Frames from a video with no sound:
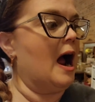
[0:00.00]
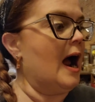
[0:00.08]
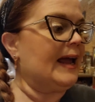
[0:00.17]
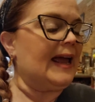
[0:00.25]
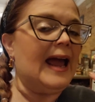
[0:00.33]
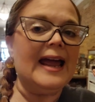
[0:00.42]

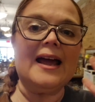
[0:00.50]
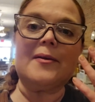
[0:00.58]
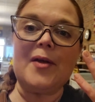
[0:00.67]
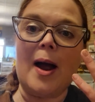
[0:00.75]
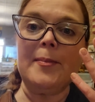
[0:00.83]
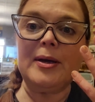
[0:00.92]
I, can't,
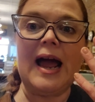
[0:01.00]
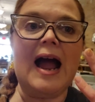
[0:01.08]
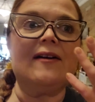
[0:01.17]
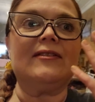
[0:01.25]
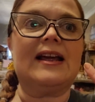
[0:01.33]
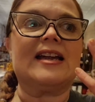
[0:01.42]
I'm going to
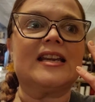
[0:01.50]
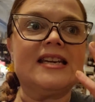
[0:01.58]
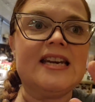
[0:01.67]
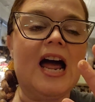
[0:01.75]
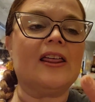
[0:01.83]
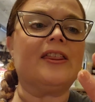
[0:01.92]
have like
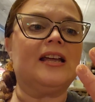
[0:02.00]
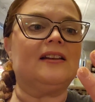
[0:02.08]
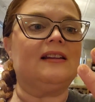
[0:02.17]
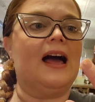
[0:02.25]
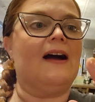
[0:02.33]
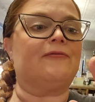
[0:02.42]
nothing
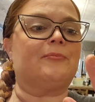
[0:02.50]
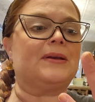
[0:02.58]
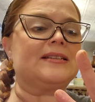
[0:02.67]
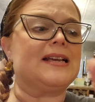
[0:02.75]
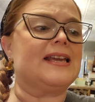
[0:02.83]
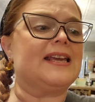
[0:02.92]
left
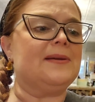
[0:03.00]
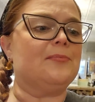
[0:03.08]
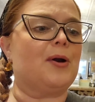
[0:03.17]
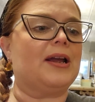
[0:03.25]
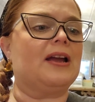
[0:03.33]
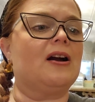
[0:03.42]
because they keep
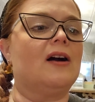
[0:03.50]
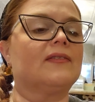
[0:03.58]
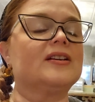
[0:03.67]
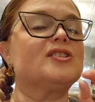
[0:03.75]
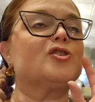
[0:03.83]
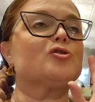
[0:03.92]
breaking off
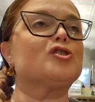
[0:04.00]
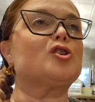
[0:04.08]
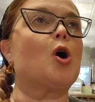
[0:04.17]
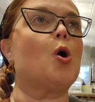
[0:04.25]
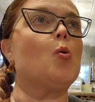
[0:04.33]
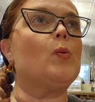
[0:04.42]
because they're
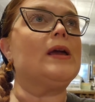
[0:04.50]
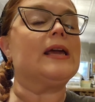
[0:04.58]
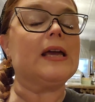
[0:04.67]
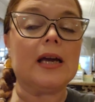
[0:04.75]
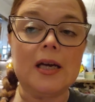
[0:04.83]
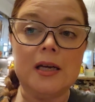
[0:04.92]
so
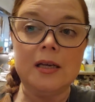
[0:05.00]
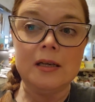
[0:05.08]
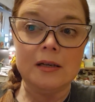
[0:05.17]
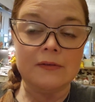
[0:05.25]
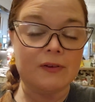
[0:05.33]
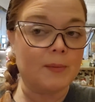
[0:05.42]
weak
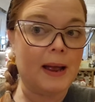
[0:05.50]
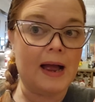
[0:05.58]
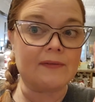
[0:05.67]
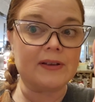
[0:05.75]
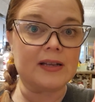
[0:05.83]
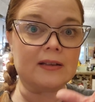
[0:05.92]
from
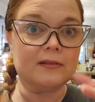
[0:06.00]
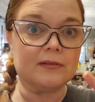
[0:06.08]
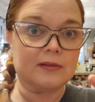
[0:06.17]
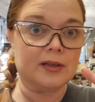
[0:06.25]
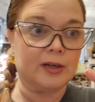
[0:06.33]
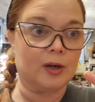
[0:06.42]
having,
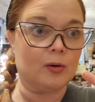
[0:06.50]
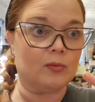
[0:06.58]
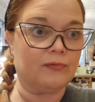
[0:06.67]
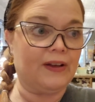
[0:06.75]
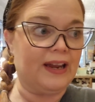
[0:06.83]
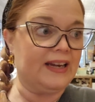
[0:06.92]
you know,
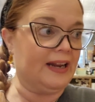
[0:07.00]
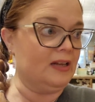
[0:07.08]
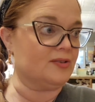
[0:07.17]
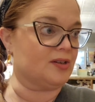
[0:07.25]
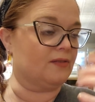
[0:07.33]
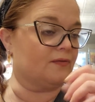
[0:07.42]
fake
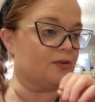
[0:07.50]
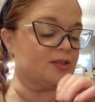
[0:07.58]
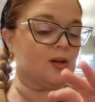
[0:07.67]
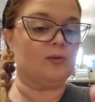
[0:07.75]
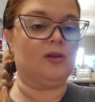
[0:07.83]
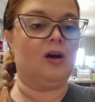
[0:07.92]
nails on for
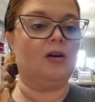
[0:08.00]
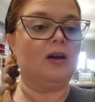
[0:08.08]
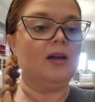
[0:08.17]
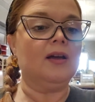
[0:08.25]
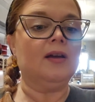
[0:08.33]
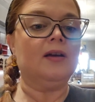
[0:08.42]
so long.
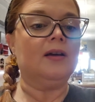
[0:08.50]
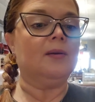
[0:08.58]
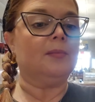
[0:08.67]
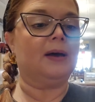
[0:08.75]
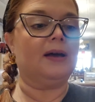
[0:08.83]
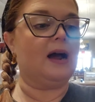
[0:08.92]

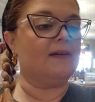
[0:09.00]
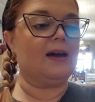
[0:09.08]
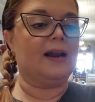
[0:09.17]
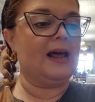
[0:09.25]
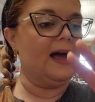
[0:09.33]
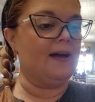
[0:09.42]
But I
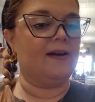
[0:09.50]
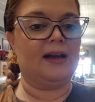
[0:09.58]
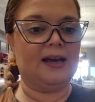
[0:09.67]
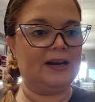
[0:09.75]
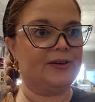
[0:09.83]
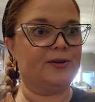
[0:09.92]
gotta have,
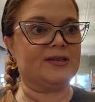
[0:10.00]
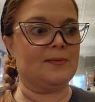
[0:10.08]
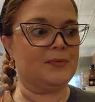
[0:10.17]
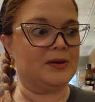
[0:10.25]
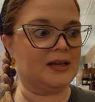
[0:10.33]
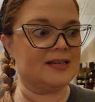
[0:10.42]
I gotta do
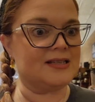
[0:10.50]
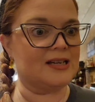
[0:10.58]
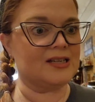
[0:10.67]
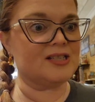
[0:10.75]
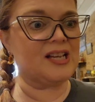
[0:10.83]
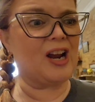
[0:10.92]
something because
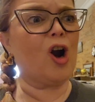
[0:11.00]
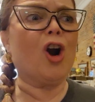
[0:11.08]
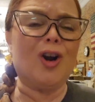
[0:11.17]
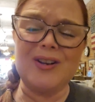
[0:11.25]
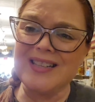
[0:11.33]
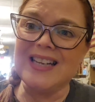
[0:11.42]
it, it
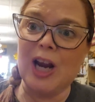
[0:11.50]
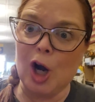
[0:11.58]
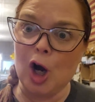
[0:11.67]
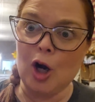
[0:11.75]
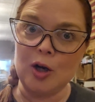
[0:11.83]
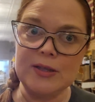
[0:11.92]
hurts. It
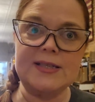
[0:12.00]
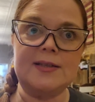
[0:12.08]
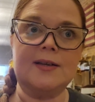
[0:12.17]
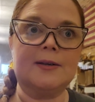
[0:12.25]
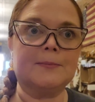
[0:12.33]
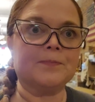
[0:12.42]
hurts.
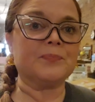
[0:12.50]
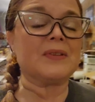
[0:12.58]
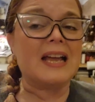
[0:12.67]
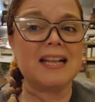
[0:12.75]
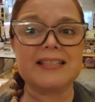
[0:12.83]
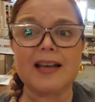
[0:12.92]

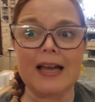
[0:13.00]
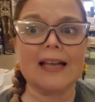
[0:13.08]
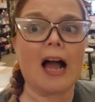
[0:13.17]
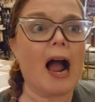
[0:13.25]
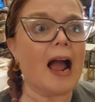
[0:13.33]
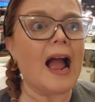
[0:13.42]
It's,
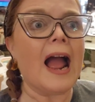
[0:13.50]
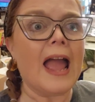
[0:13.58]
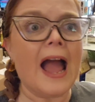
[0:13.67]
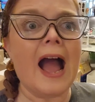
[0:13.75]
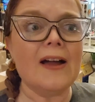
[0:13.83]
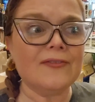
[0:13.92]
it, I, I
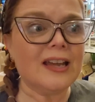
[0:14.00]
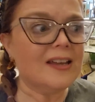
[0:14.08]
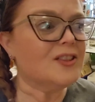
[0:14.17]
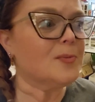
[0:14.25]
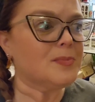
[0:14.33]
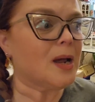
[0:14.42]
have to
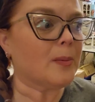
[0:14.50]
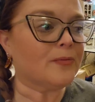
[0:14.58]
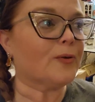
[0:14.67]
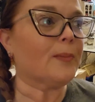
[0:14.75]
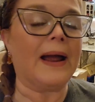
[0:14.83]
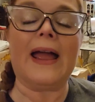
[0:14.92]
get them done
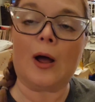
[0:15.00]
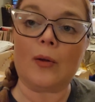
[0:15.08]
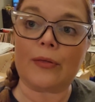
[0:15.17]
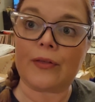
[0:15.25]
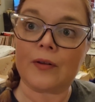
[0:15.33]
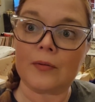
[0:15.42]
for my
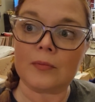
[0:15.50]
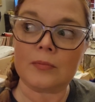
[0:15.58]
health.